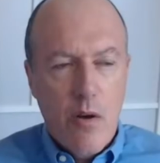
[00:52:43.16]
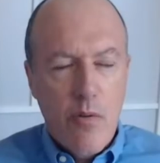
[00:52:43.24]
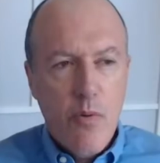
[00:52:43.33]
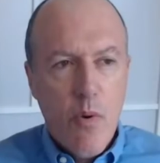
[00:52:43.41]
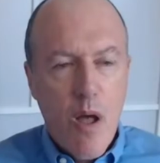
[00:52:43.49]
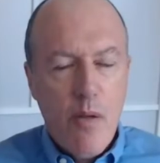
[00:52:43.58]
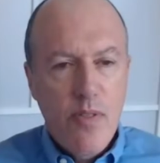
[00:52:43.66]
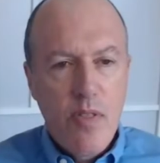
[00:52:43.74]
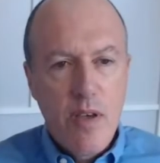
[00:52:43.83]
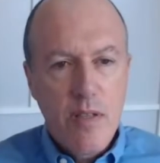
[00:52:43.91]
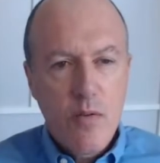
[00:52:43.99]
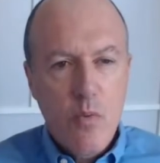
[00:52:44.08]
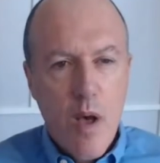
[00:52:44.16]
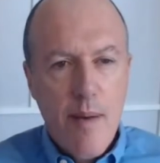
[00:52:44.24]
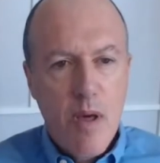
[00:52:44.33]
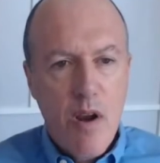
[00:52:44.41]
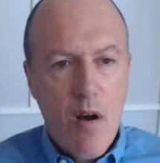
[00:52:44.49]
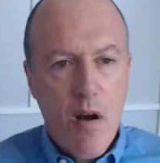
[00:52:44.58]
throughout this
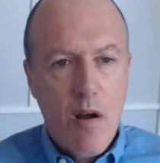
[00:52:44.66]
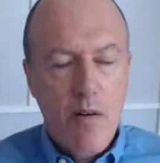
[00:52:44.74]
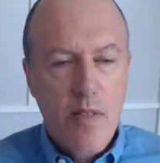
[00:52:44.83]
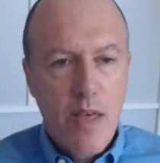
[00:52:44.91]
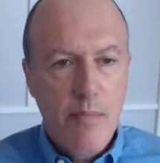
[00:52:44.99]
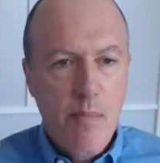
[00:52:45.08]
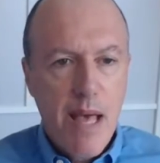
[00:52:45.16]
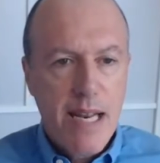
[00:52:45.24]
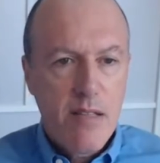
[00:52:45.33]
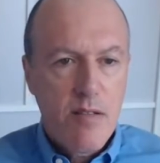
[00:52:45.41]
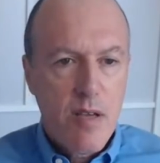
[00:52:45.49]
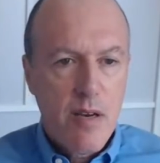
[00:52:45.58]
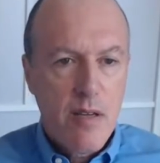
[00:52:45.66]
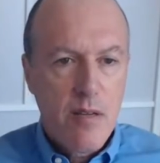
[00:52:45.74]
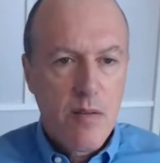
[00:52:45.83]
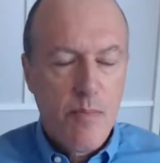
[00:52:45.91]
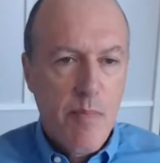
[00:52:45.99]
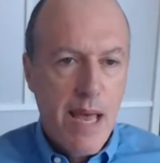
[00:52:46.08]
webinar, that medicine
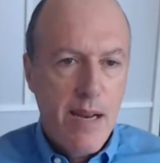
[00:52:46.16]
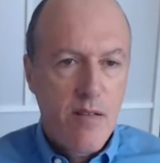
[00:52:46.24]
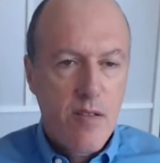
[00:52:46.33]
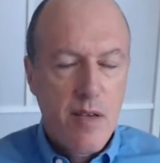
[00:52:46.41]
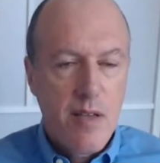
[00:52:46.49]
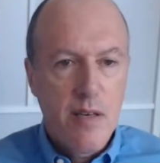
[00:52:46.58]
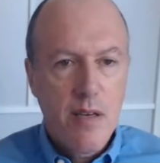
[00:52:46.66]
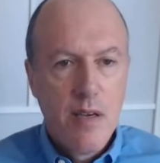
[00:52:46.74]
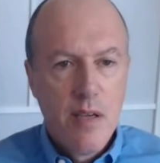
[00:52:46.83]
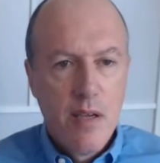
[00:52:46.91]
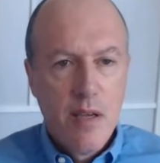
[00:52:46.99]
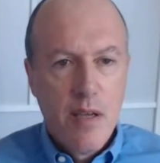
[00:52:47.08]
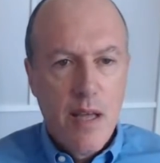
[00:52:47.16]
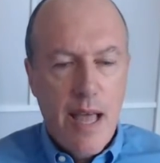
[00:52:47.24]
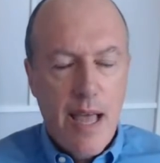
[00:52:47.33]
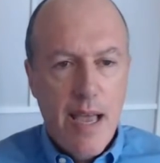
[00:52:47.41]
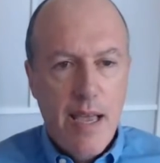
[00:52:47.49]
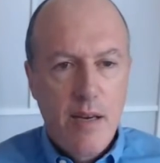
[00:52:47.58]
is medicine,
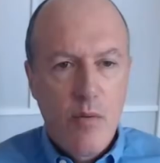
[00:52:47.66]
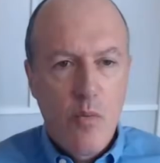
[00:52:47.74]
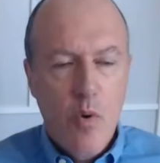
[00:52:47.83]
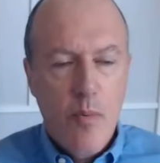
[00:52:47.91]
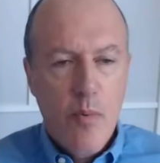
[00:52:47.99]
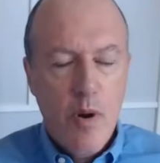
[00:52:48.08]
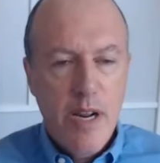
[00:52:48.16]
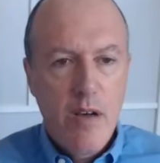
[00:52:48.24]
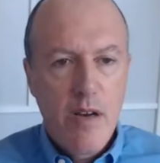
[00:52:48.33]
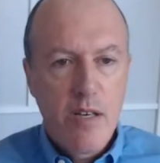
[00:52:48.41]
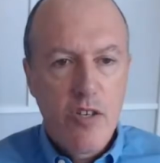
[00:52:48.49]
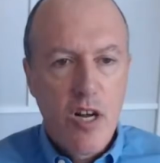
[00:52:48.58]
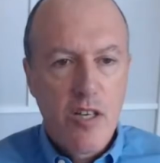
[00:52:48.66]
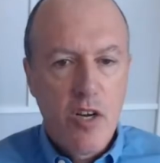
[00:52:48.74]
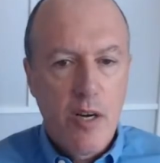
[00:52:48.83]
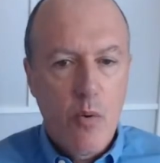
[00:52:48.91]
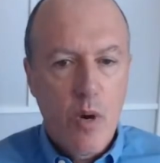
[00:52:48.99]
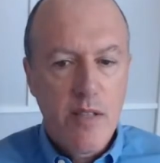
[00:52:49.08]
and we're pretty good at
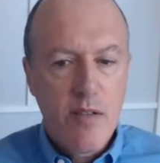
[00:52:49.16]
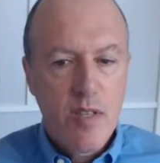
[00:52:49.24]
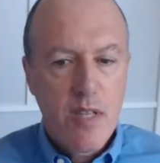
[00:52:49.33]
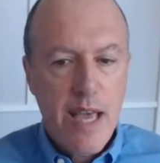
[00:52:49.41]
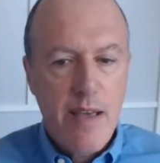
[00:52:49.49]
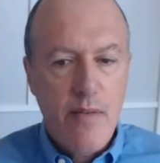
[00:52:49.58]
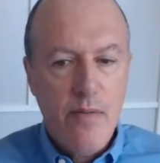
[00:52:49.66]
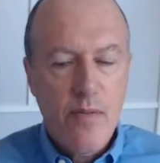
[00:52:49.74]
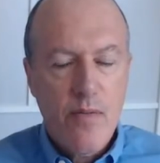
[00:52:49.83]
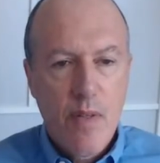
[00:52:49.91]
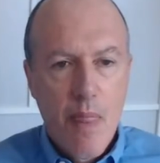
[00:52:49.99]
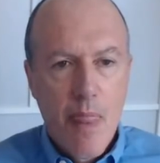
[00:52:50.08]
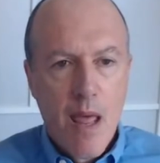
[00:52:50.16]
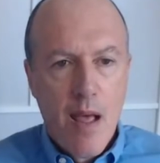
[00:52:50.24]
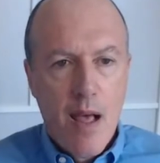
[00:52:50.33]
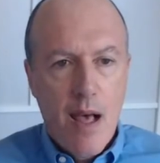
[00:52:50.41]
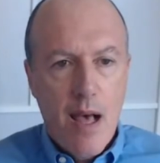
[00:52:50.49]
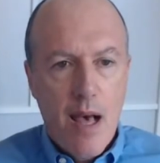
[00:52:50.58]
judging what's safe.
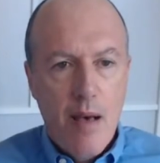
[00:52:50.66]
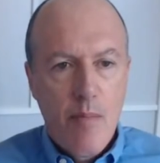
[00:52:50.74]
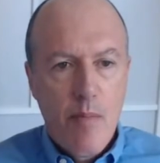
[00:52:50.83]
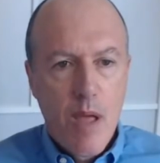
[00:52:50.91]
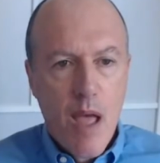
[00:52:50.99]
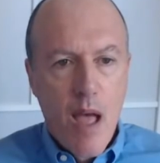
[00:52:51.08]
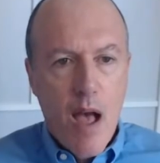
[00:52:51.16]
Long